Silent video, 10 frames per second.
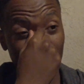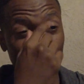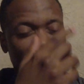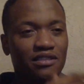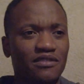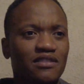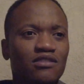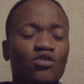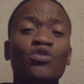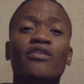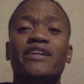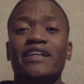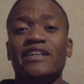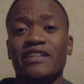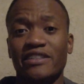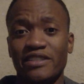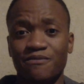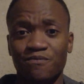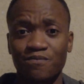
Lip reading: and I was tutoring English.